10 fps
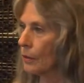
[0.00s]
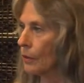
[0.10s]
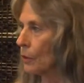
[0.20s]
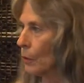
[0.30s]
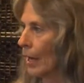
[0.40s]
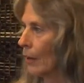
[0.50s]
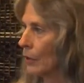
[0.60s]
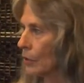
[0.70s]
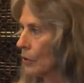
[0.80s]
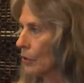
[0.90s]
throughout
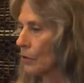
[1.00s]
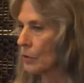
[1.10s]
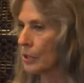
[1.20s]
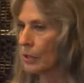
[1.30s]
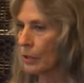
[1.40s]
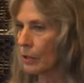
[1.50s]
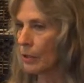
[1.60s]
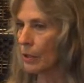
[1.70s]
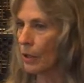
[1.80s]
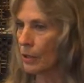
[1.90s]
your soul's in,
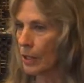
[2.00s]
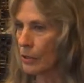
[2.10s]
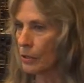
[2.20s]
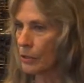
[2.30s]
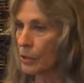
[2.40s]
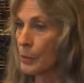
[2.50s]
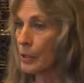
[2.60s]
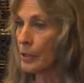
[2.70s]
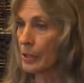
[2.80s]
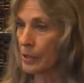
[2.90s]
incarnational
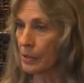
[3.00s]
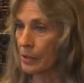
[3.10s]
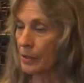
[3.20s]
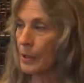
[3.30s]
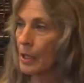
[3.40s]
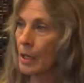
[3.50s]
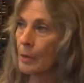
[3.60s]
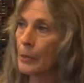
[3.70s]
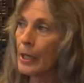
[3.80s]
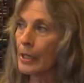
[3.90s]
experiences.
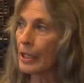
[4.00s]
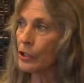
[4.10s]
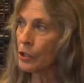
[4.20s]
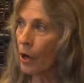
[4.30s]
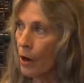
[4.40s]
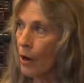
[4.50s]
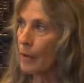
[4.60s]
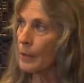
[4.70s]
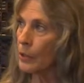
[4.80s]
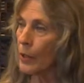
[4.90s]
But each
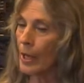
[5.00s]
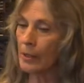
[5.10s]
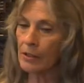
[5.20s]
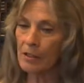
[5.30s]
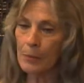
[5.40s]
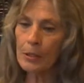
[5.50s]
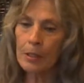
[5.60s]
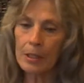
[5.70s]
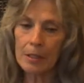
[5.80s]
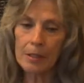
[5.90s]
time that you had an
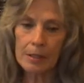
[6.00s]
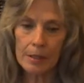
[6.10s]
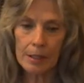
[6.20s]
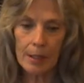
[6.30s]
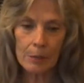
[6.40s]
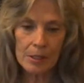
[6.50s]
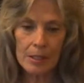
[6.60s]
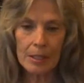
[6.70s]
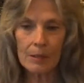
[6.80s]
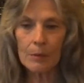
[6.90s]
experience that was
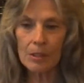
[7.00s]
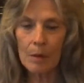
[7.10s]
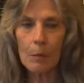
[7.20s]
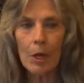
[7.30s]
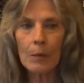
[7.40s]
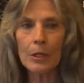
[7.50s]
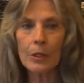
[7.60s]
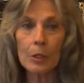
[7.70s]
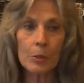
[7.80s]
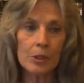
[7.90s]
in some way what
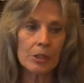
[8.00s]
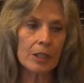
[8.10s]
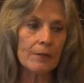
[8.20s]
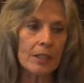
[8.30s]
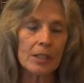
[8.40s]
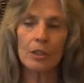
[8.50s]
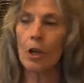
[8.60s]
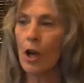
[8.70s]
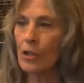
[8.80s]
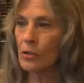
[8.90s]
you perceived as
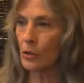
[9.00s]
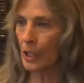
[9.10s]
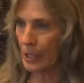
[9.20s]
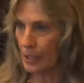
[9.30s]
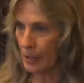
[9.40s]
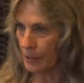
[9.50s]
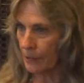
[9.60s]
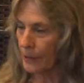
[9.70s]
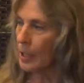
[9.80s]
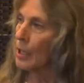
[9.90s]
loss or
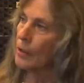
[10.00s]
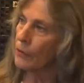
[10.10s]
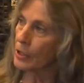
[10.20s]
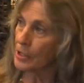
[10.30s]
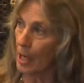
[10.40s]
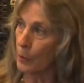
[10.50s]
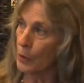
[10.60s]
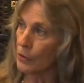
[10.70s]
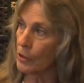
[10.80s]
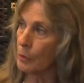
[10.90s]
negative, for example,
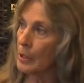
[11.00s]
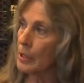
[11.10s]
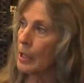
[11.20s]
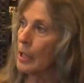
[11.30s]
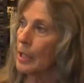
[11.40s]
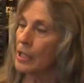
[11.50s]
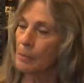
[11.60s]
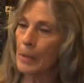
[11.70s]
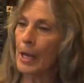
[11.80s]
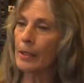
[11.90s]
if someone is
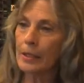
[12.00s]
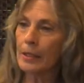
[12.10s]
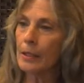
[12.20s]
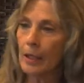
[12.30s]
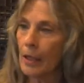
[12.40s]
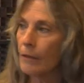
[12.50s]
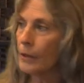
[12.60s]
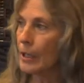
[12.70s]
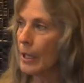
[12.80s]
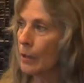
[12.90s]
madly in love
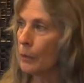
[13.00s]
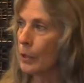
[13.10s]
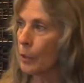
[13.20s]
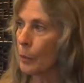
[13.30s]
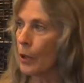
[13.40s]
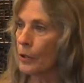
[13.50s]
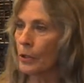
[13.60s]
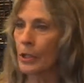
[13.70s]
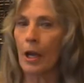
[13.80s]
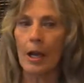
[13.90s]
and their partner
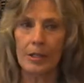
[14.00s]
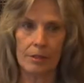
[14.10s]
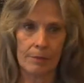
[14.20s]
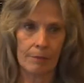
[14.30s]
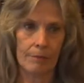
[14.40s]
dies,